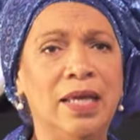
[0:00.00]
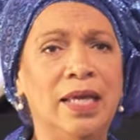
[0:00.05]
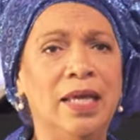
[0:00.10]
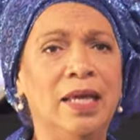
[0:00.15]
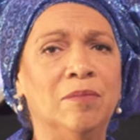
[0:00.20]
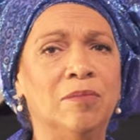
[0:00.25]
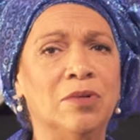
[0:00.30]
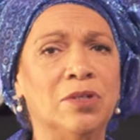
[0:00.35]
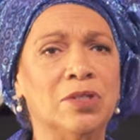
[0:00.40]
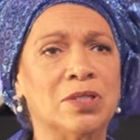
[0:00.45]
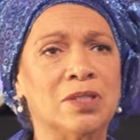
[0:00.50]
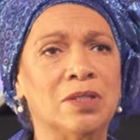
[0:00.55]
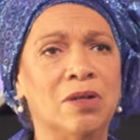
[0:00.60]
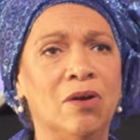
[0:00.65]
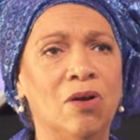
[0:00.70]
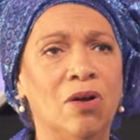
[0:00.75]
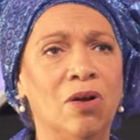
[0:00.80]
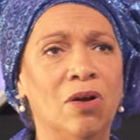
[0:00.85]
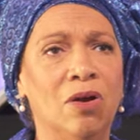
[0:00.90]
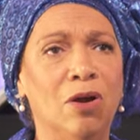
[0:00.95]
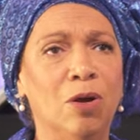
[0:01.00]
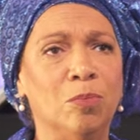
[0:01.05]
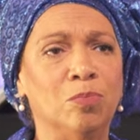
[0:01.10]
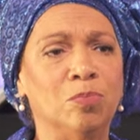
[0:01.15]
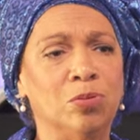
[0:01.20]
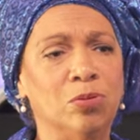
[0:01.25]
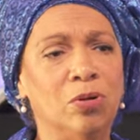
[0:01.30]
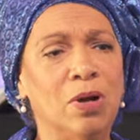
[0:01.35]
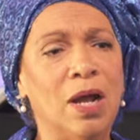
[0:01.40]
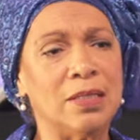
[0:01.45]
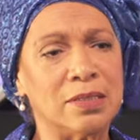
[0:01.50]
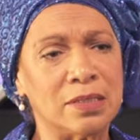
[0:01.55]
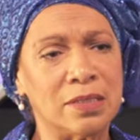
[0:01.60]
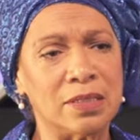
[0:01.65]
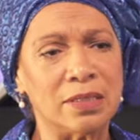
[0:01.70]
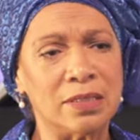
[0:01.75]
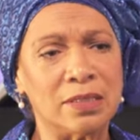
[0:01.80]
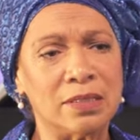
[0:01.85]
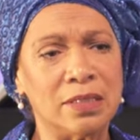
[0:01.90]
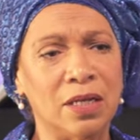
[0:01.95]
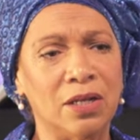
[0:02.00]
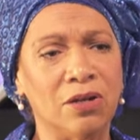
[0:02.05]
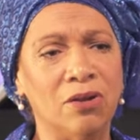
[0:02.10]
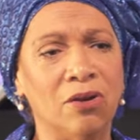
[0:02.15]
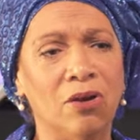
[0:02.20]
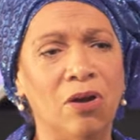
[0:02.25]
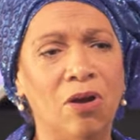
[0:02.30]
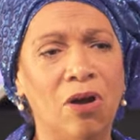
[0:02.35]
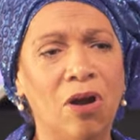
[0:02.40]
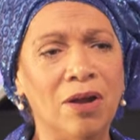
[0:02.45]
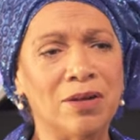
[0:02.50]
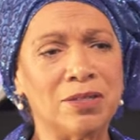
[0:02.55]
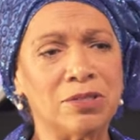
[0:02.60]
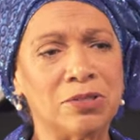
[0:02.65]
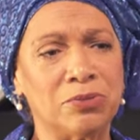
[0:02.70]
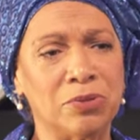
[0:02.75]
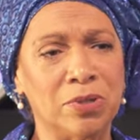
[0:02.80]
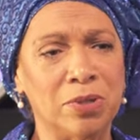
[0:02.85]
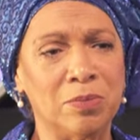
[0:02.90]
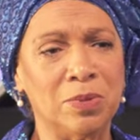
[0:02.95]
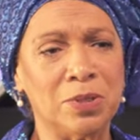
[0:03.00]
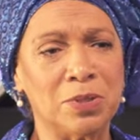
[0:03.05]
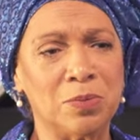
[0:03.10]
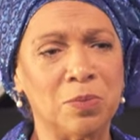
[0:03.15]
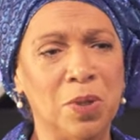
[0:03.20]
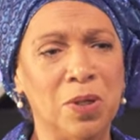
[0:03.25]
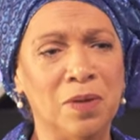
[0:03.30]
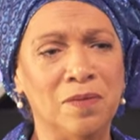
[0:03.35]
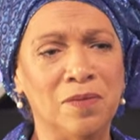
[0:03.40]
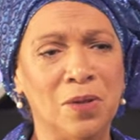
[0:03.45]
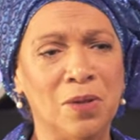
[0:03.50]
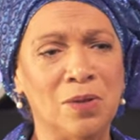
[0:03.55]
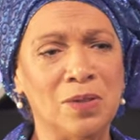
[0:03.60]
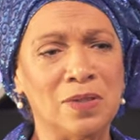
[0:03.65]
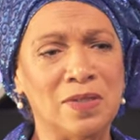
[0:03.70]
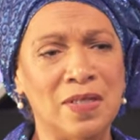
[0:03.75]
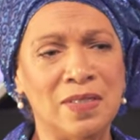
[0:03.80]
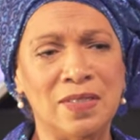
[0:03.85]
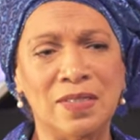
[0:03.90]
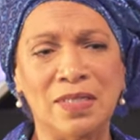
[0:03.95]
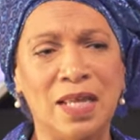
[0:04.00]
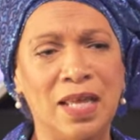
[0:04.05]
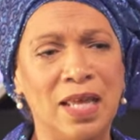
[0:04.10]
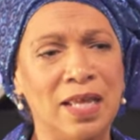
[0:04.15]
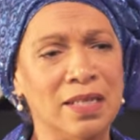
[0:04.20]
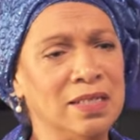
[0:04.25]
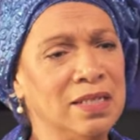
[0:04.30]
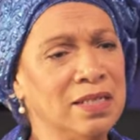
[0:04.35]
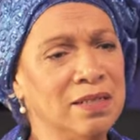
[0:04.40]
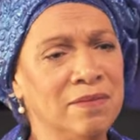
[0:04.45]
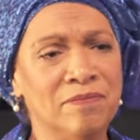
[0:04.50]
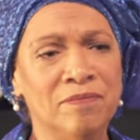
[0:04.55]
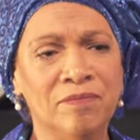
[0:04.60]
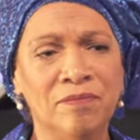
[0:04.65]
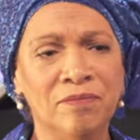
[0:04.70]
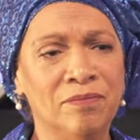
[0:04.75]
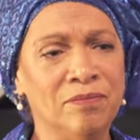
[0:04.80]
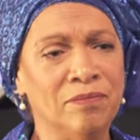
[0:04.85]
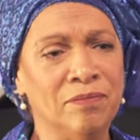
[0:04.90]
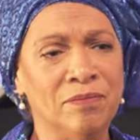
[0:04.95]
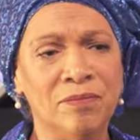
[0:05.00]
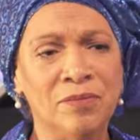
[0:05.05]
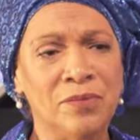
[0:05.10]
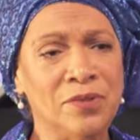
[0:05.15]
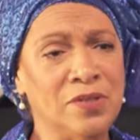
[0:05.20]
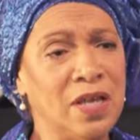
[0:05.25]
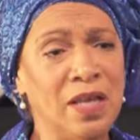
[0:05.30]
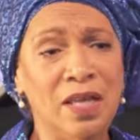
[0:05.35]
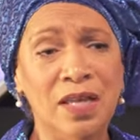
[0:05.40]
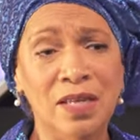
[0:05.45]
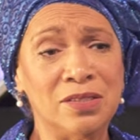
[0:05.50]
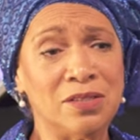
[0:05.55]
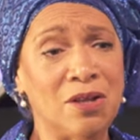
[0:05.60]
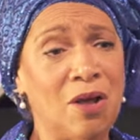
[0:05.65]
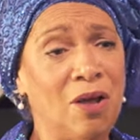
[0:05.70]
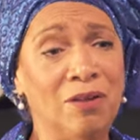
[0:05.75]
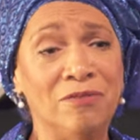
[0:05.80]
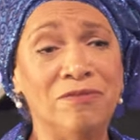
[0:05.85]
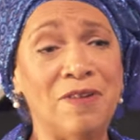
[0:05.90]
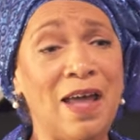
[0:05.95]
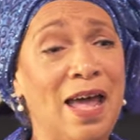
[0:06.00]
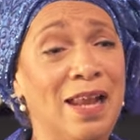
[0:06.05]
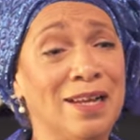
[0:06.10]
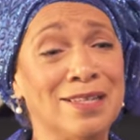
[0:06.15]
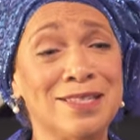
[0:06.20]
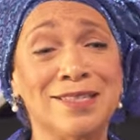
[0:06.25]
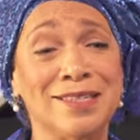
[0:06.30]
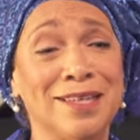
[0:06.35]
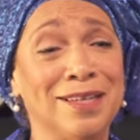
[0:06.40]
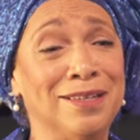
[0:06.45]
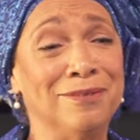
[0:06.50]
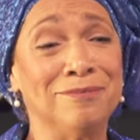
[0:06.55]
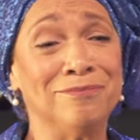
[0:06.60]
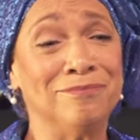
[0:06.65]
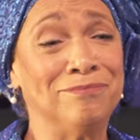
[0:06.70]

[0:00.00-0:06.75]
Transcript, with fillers: it was her presence and her artistry was one of those that said, see, it's all a fallacy.